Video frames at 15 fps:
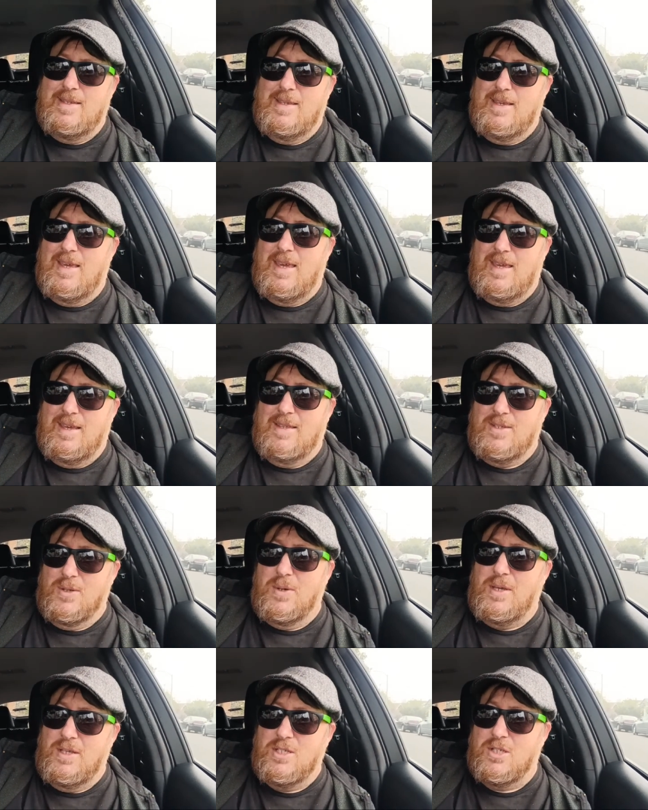he
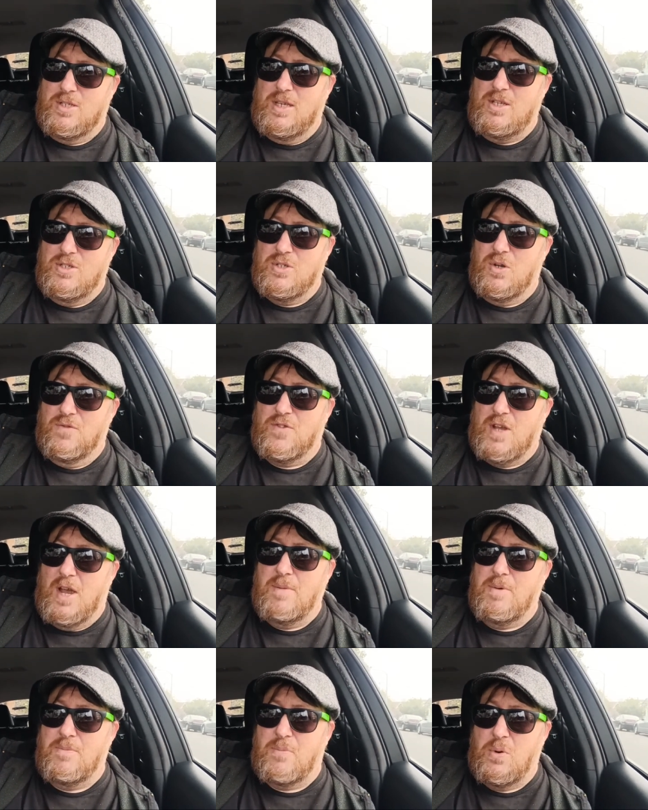so he he served
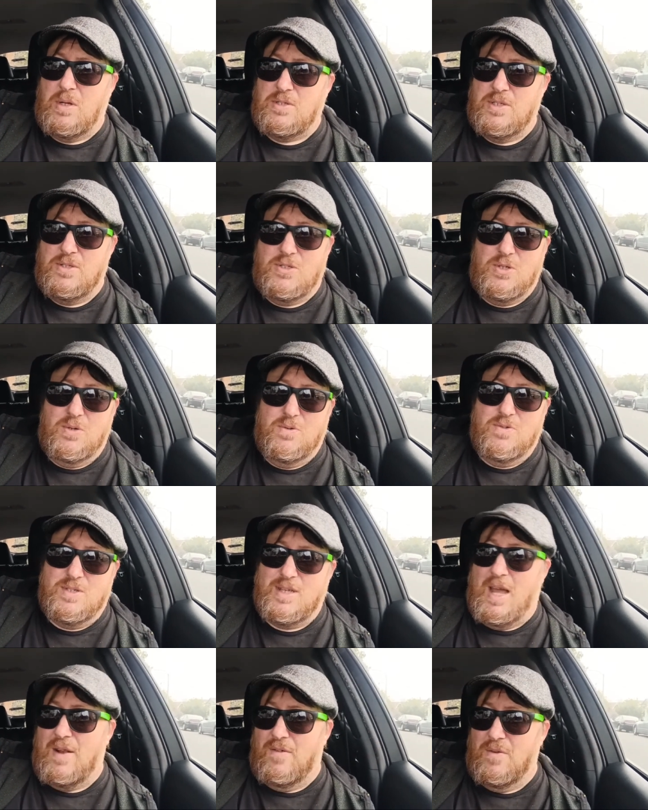time in prison. So it was
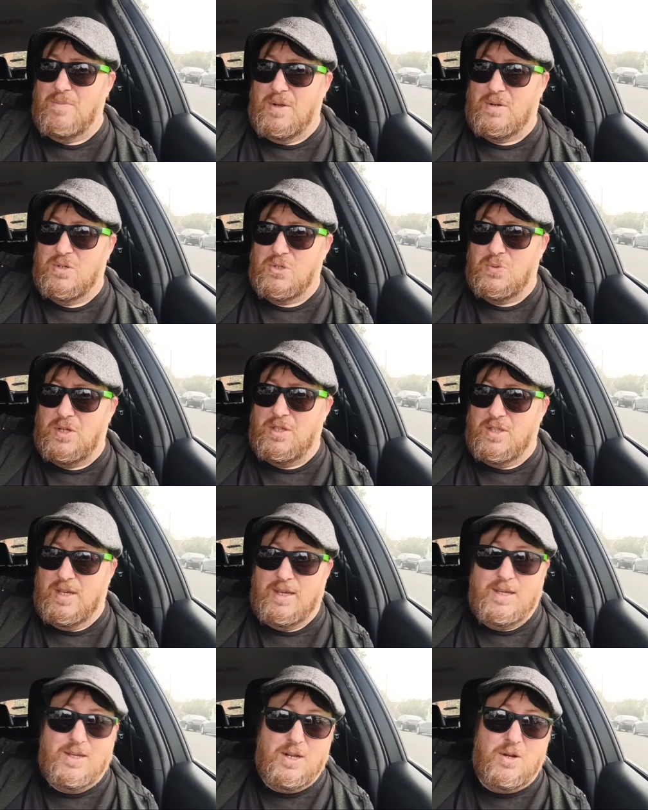kind of a bittersweet
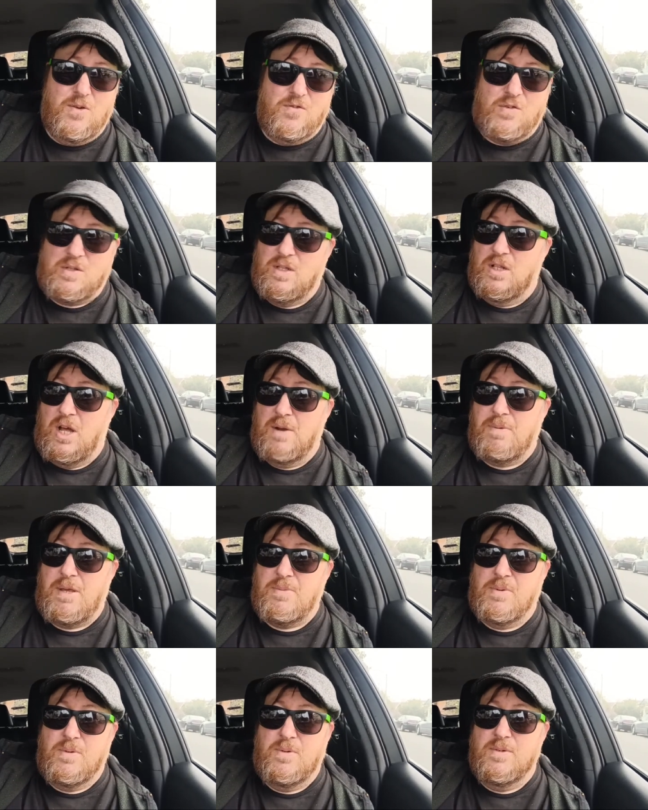thing, you know, for a lot of
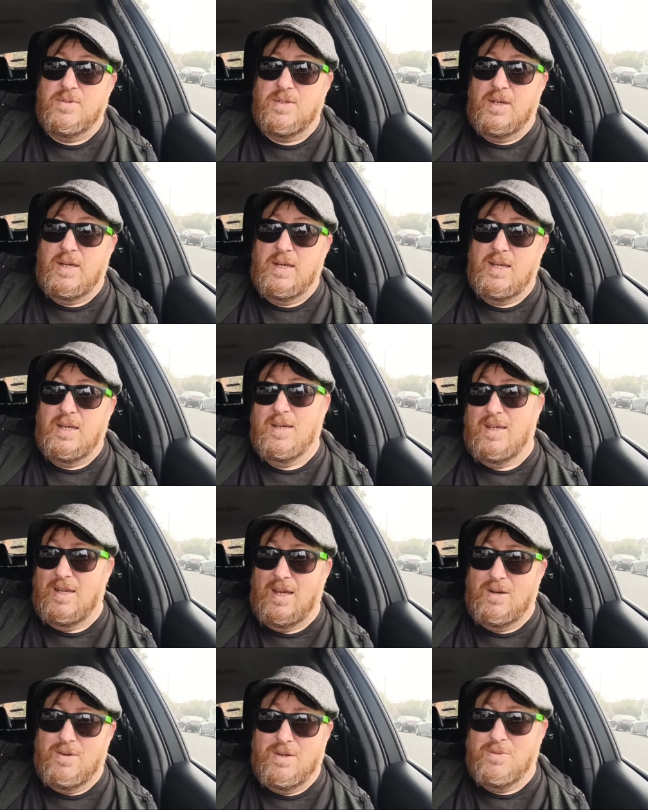people. It was like, yeah, he
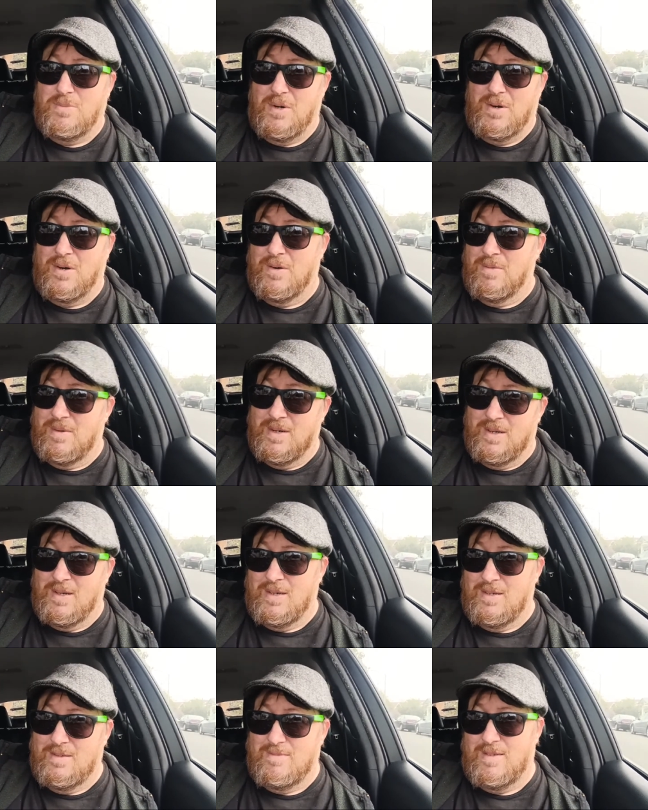got away with murder, but
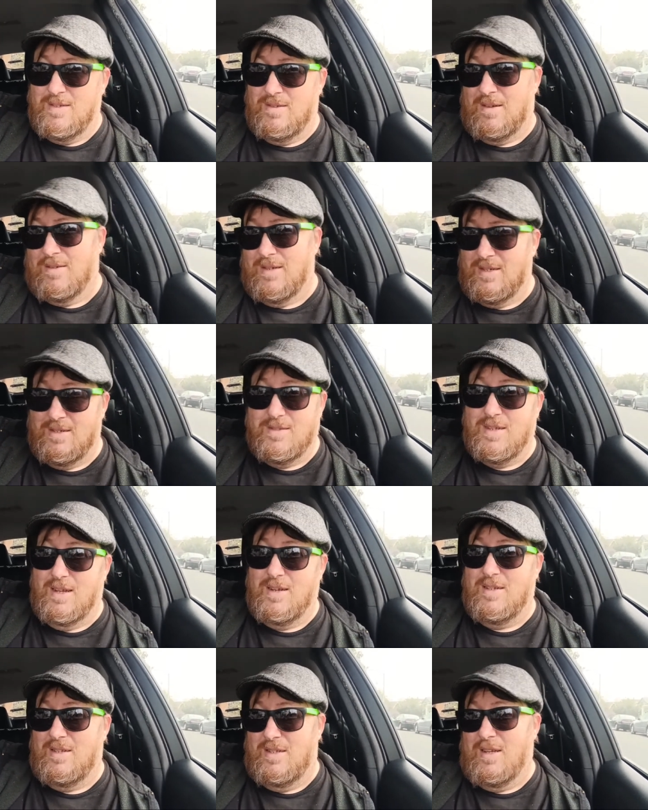he, you know, he did
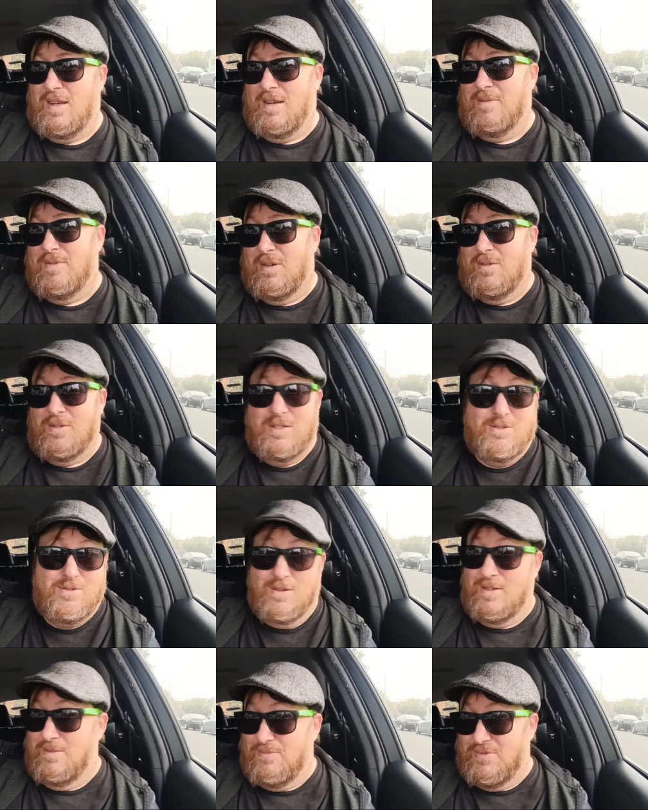it. He did him going
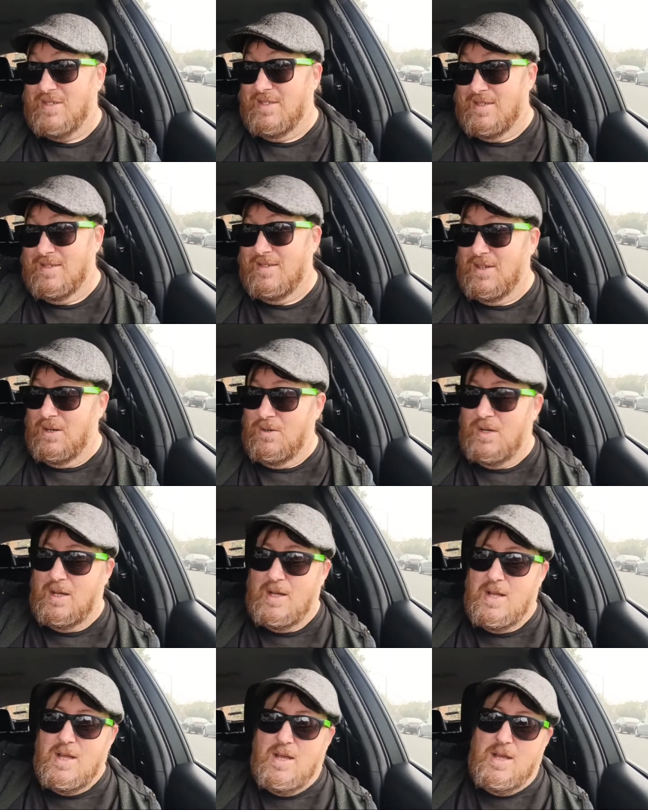going to prison, you know,
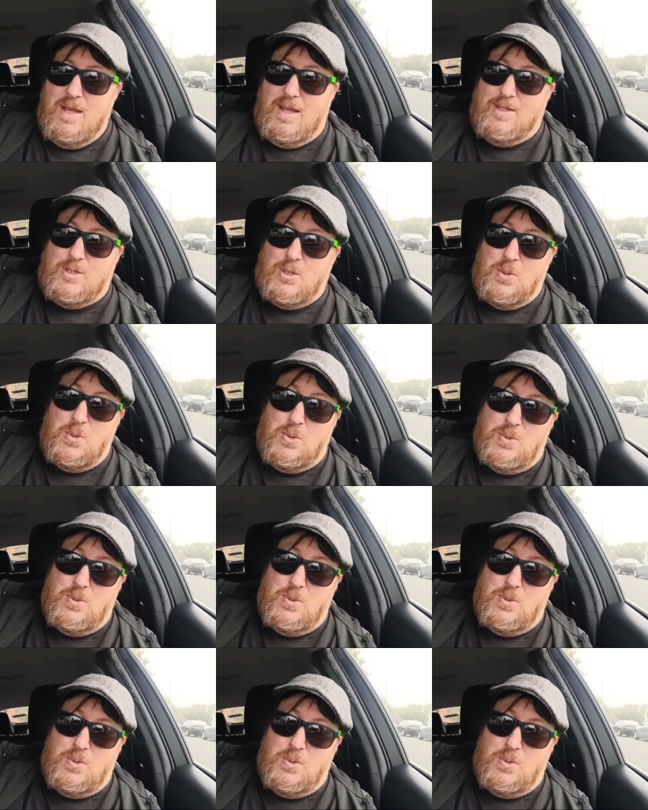and so,